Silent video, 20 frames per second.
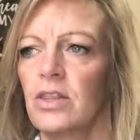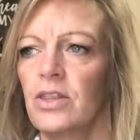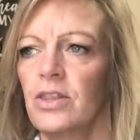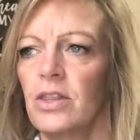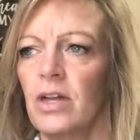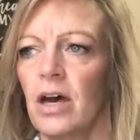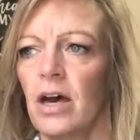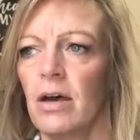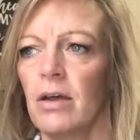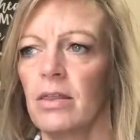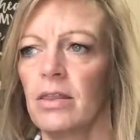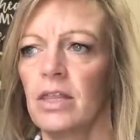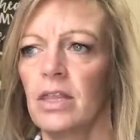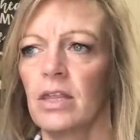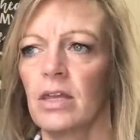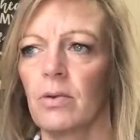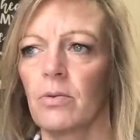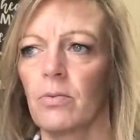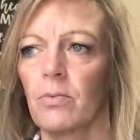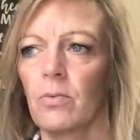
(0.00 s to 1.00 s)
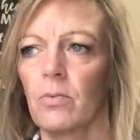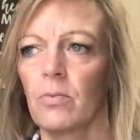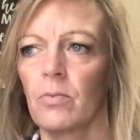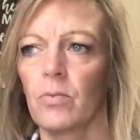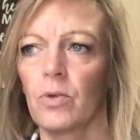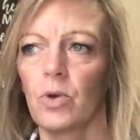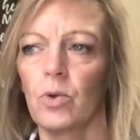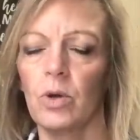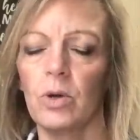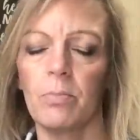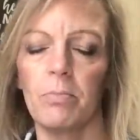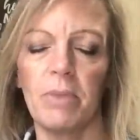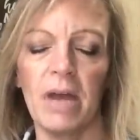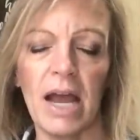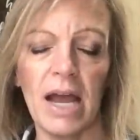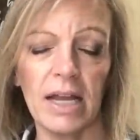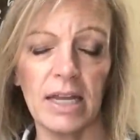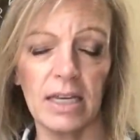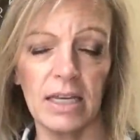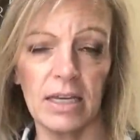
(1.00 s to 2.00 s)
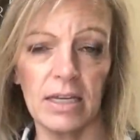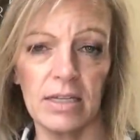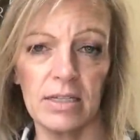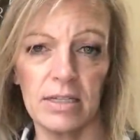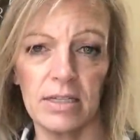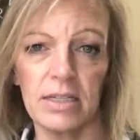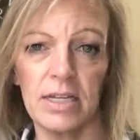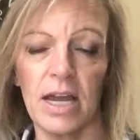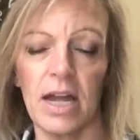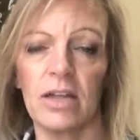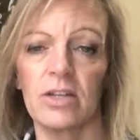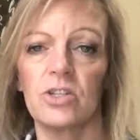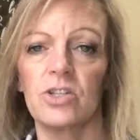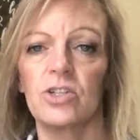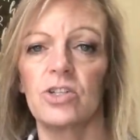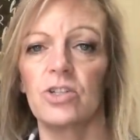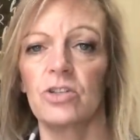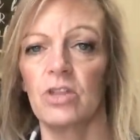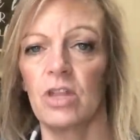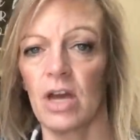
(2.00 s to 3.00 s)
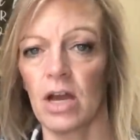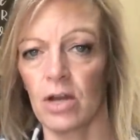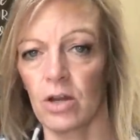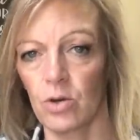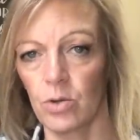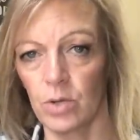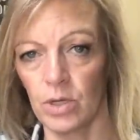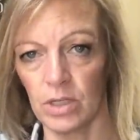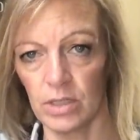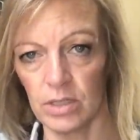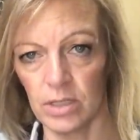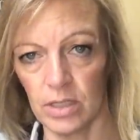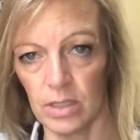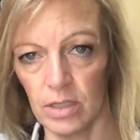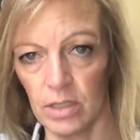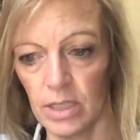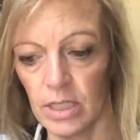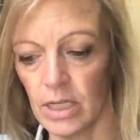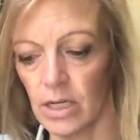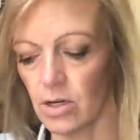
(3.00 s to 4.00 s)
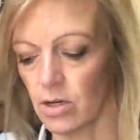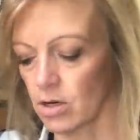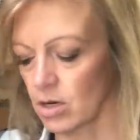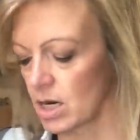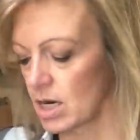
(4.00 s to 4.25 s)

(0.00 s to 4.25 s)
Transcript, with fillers: that, then the quilt backing is attached to that quilt leader.